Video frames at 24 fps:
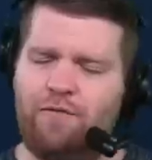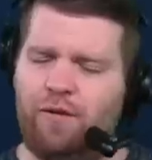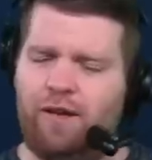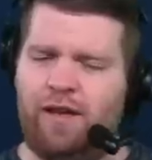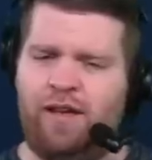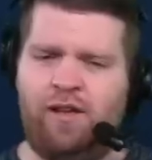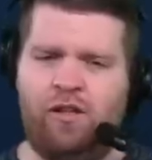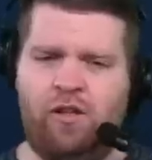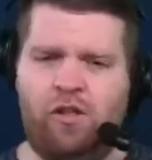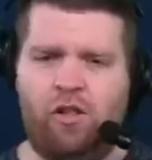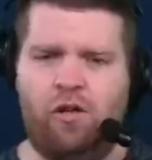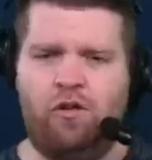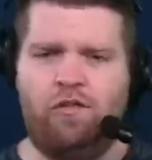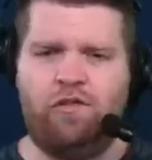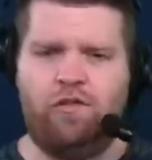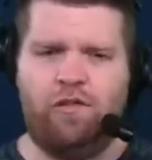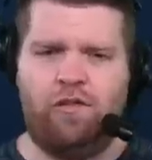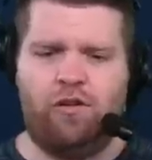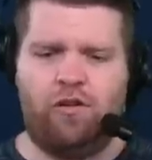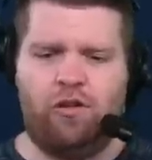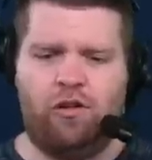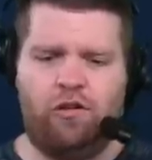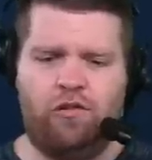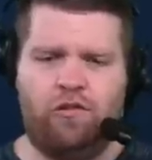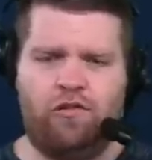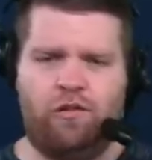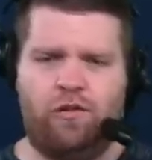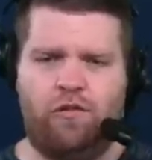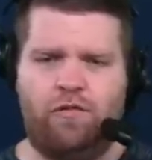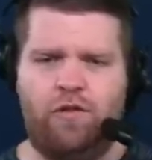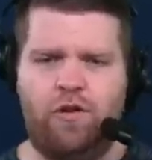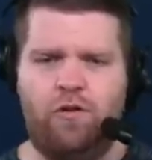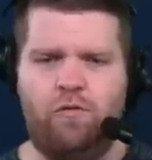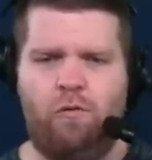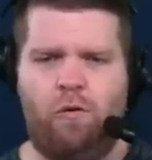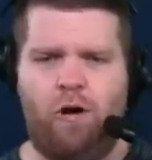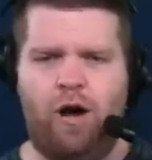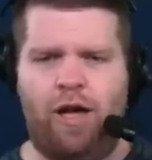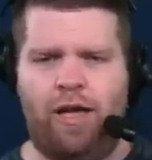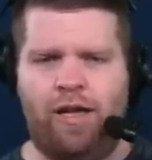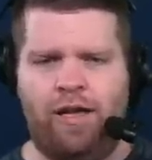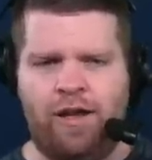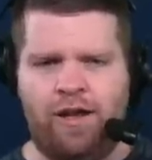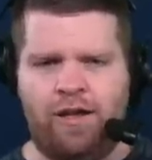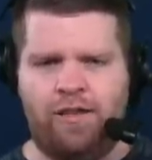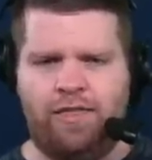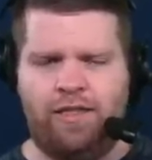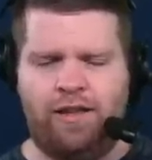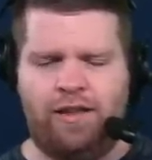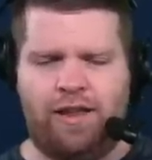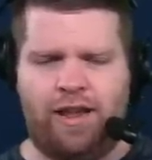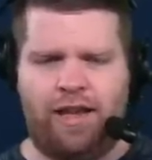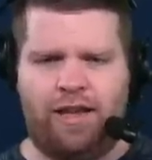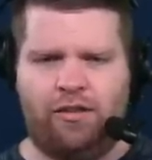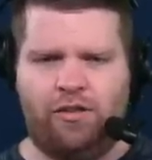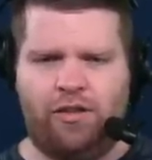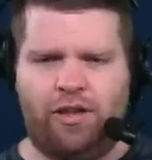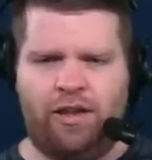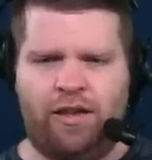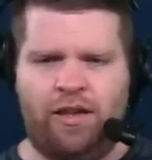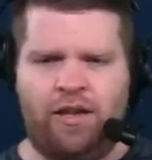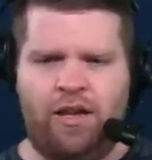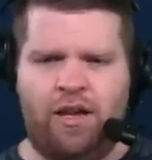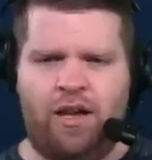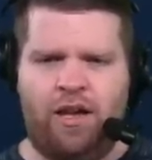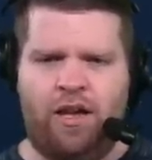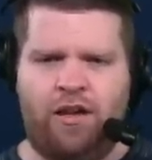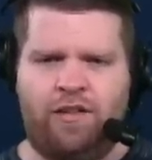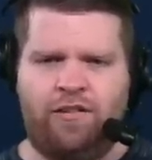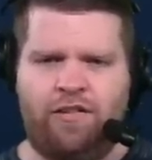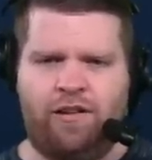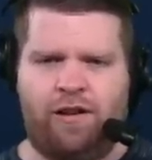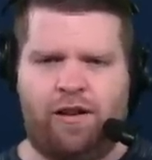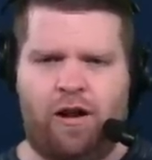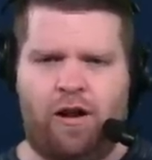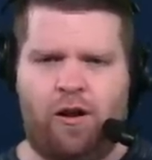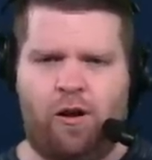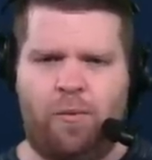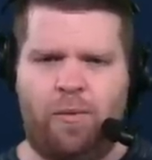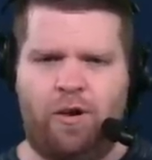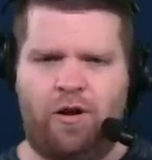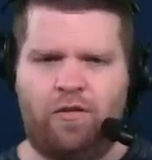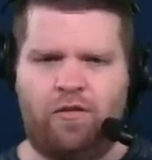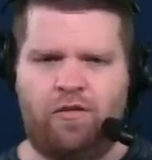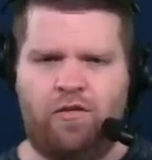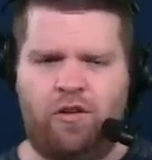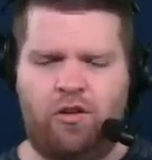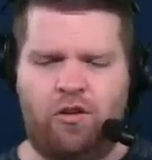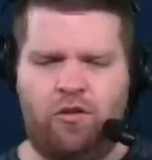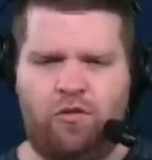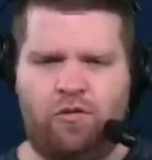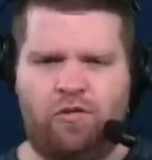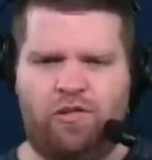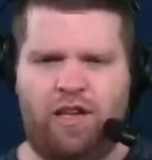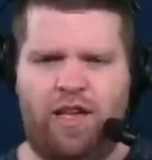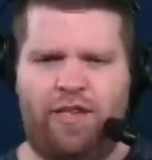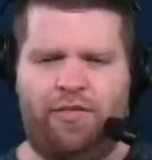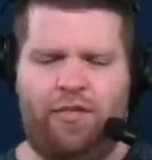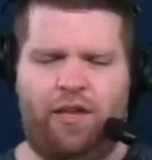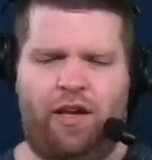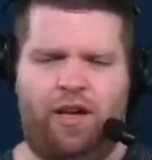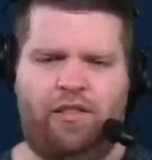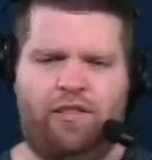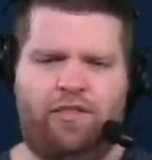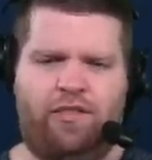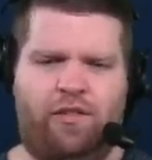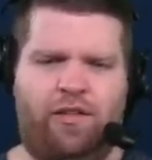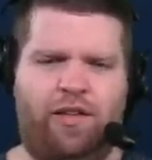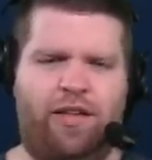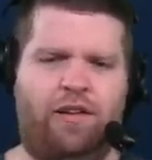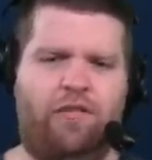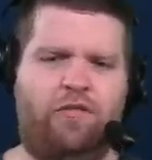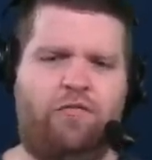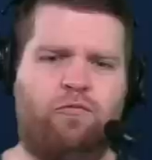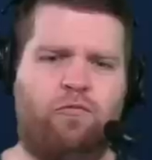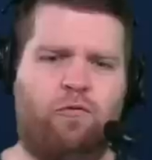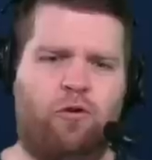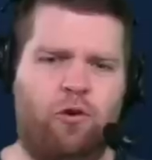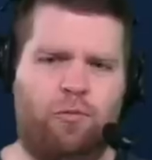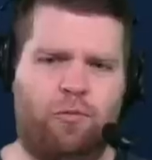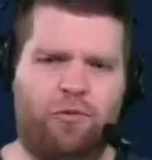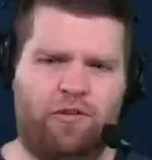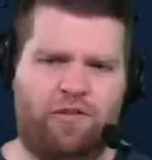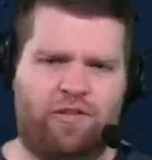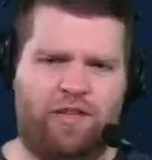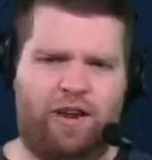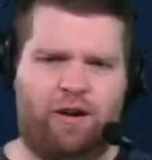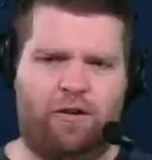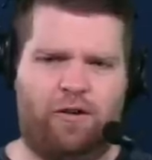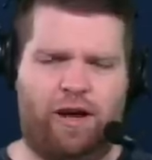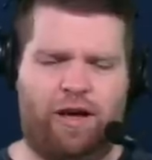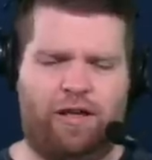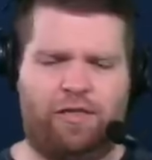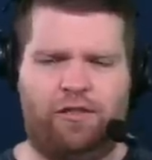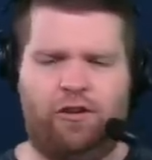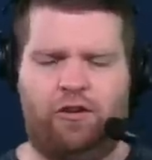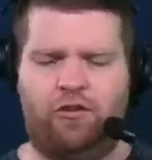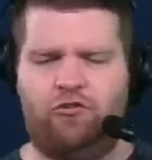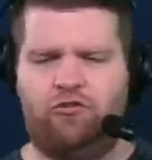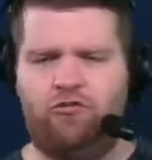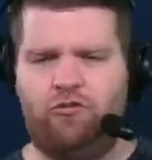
We're getting closer and closer. If you want the daily Chicago Bears news headlines, the latest rumors that are out there,